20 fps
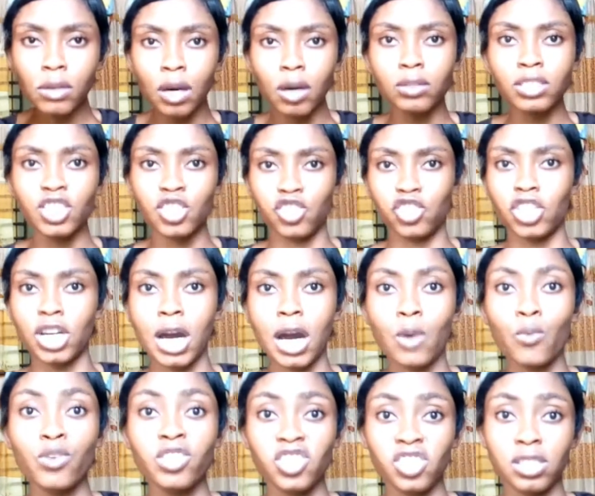
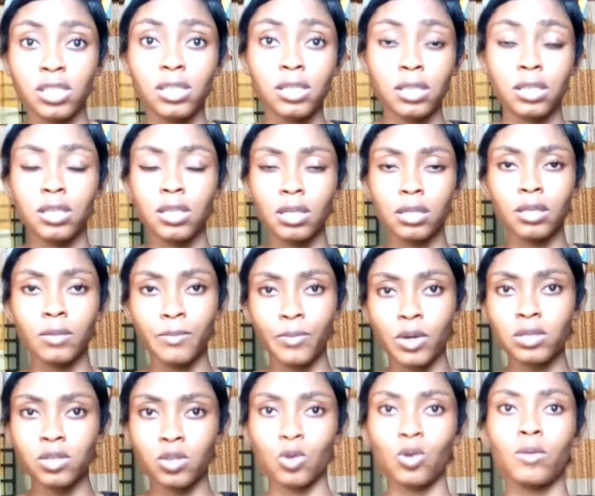Onitsha, which is the
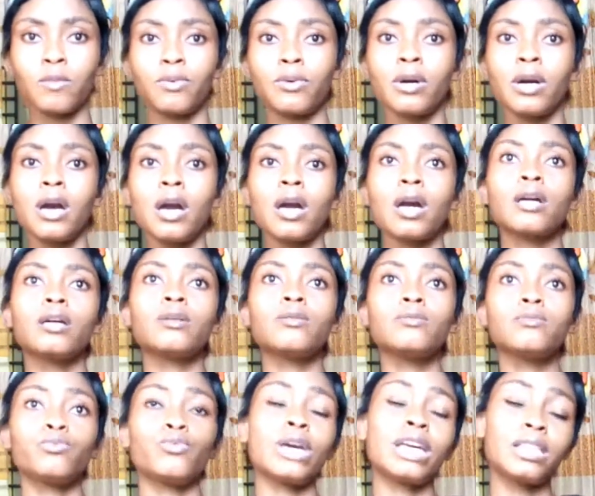bus stop,
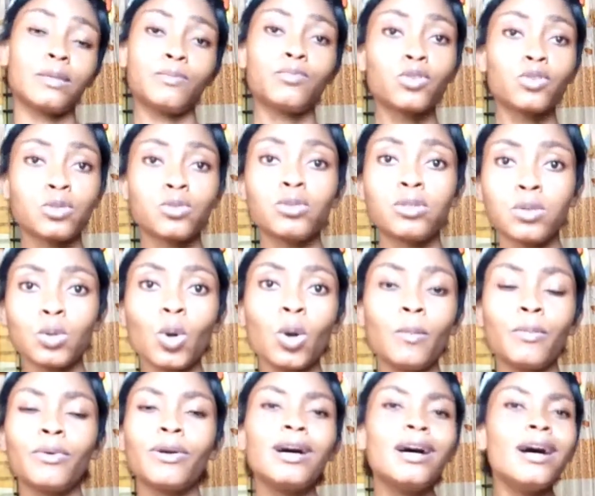where the bus
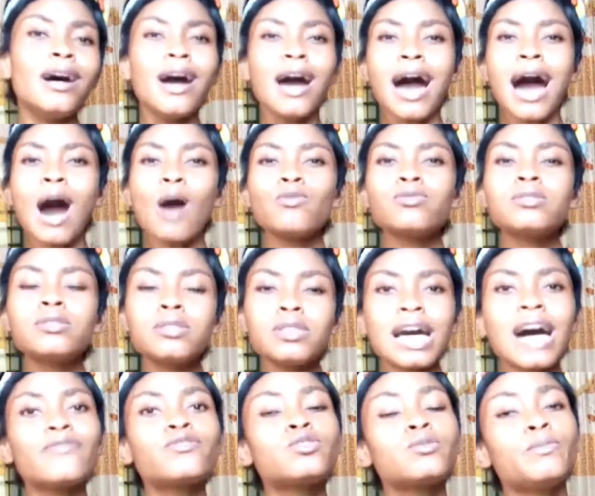will stop, I will
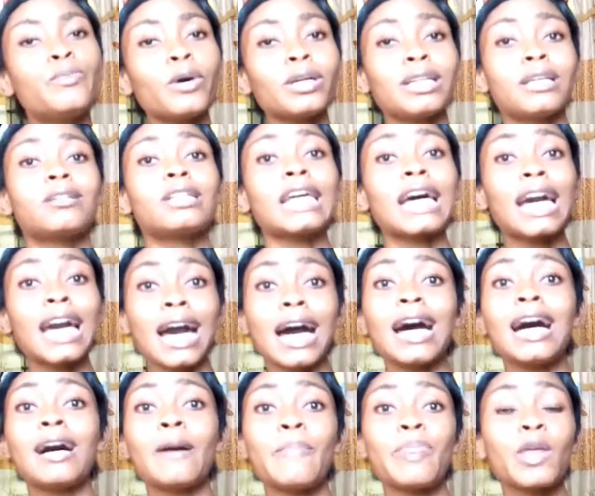still have to board another
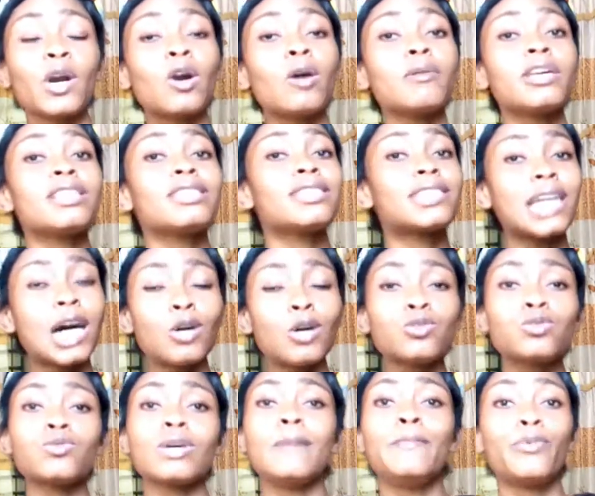car coming
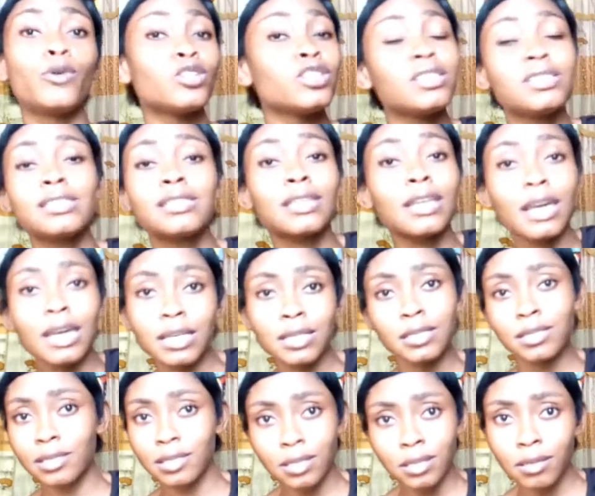down to Ebonyi
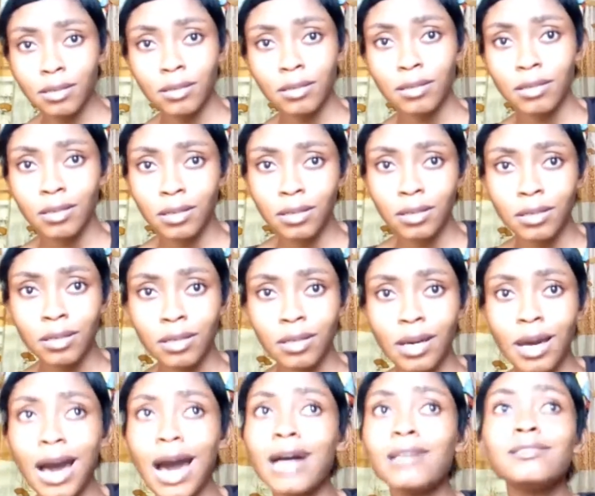State.
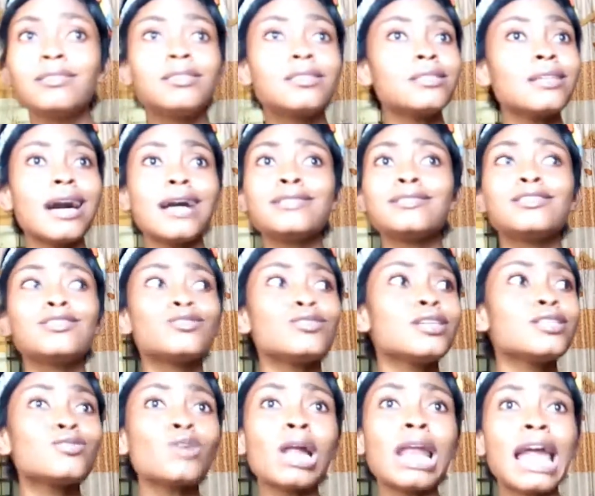And
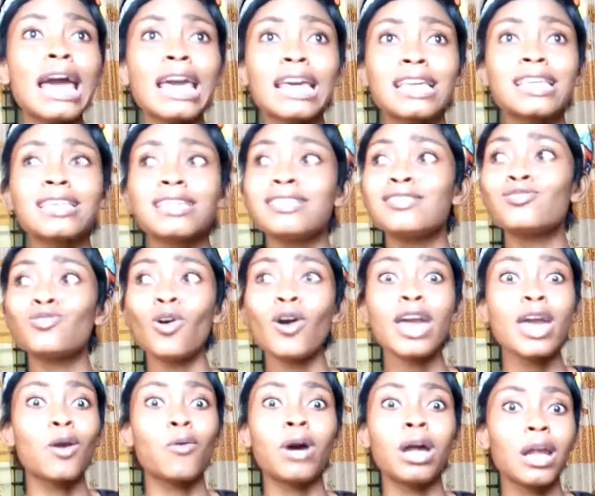it's not
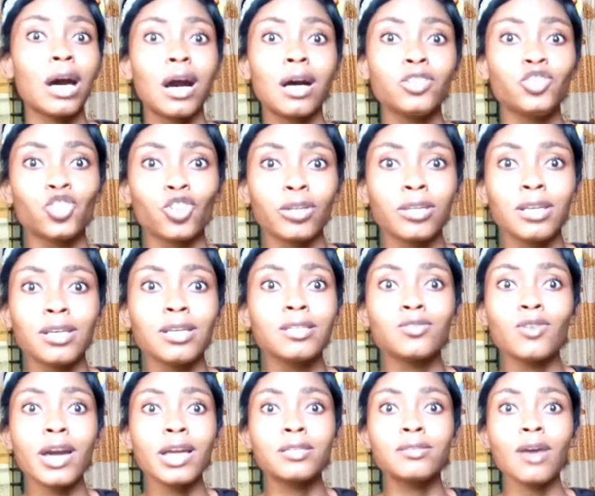a 1 hour journey,
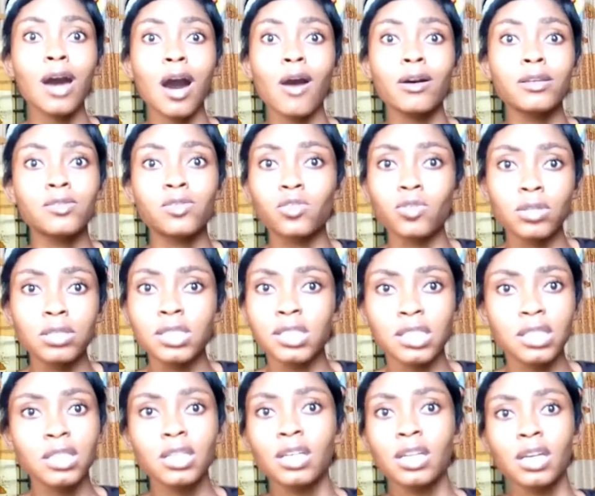it's not a 2 hours
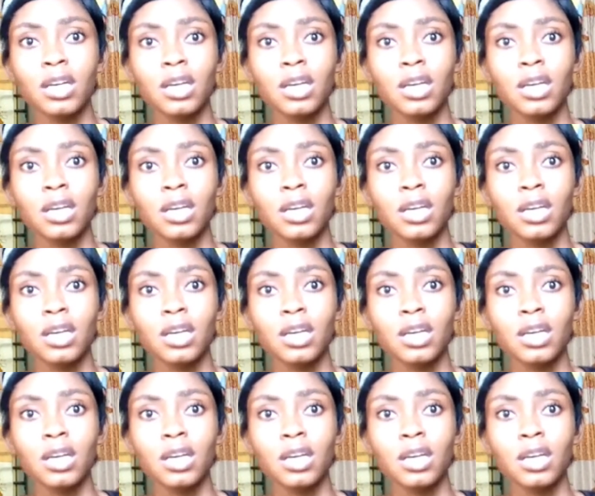journey,